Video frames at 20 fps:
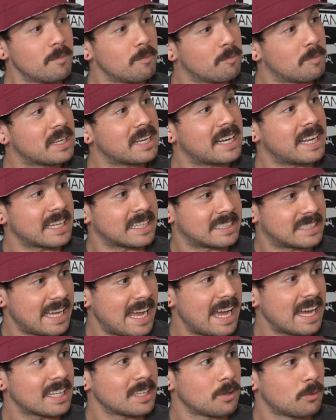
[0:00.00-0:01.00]
But
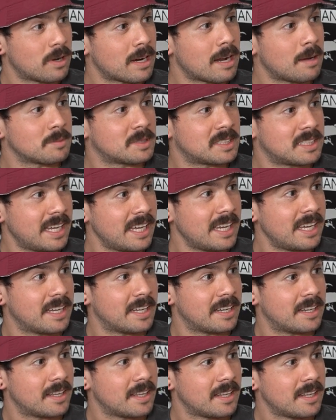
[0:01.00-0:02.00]
exactly what I'm
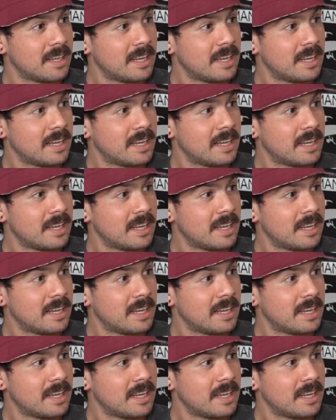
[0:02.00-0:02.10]
saying...